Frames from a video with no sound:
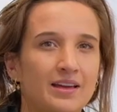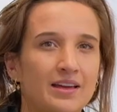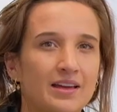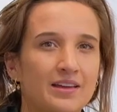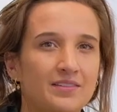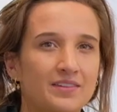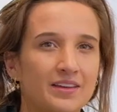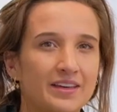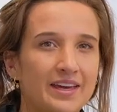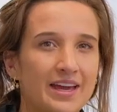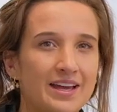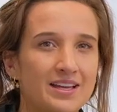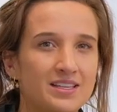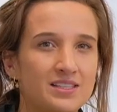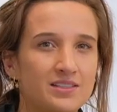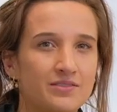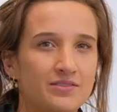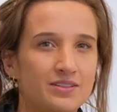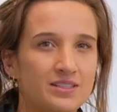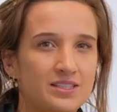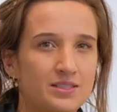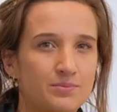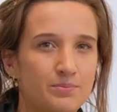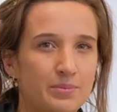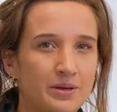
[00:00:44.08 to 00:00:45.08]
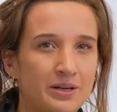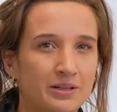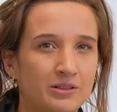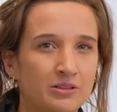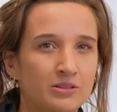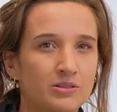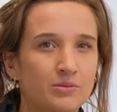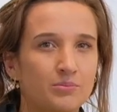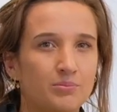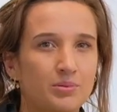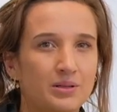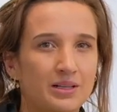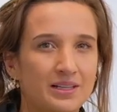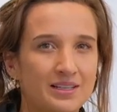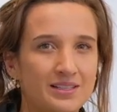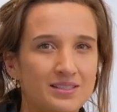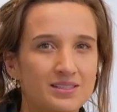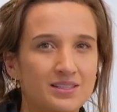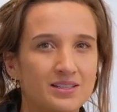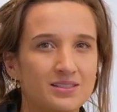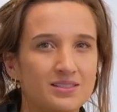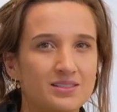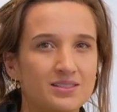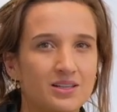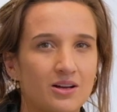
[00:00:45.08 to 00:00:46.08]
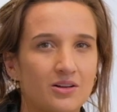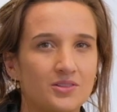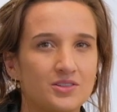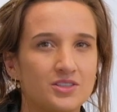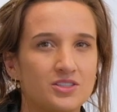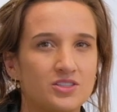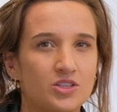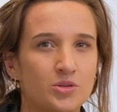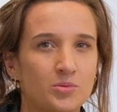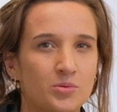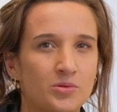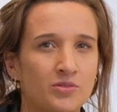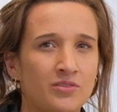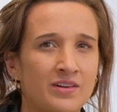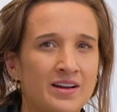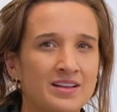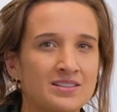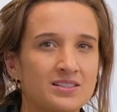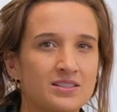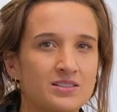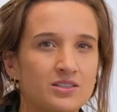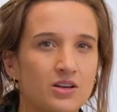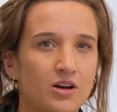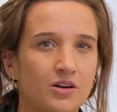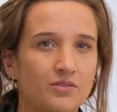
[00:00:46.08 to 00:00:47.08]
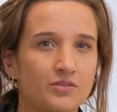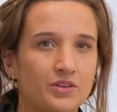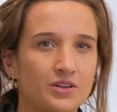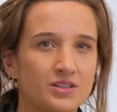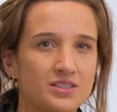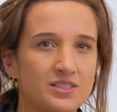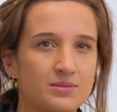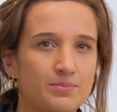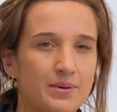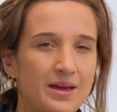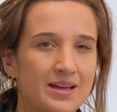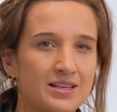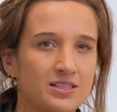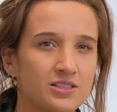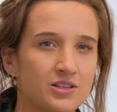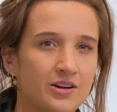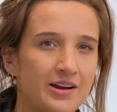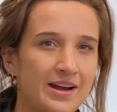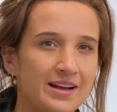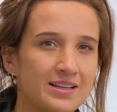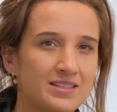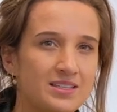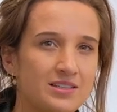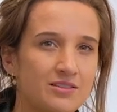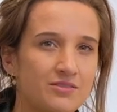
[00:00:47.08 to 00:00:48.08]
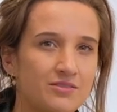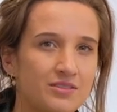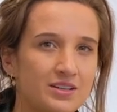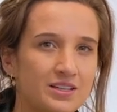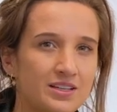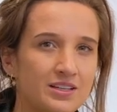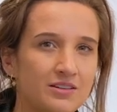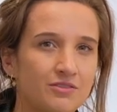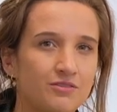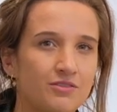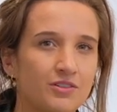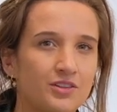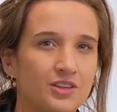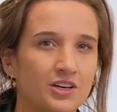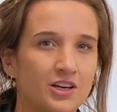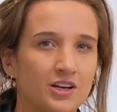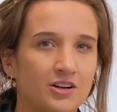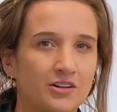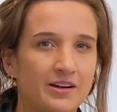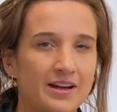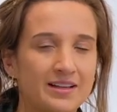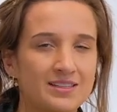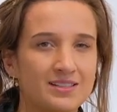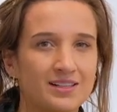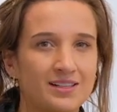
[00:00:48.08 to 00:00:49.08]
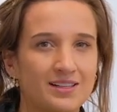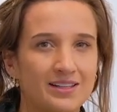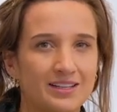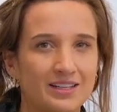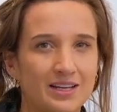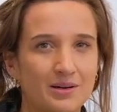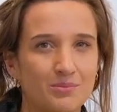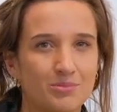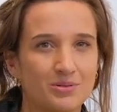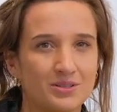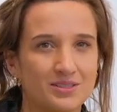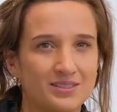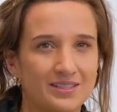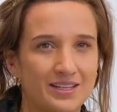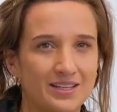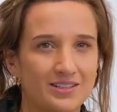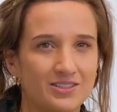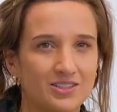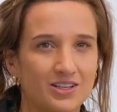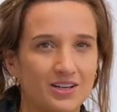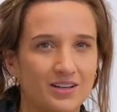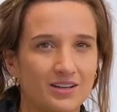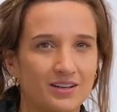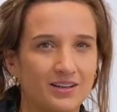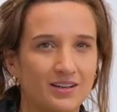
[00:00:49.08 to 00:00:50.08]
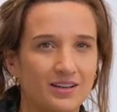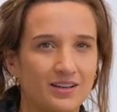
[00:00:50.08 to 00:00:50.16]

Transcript: In the case of a spill, please consult the supervisors of your space or activity for the correct cleanup procedure.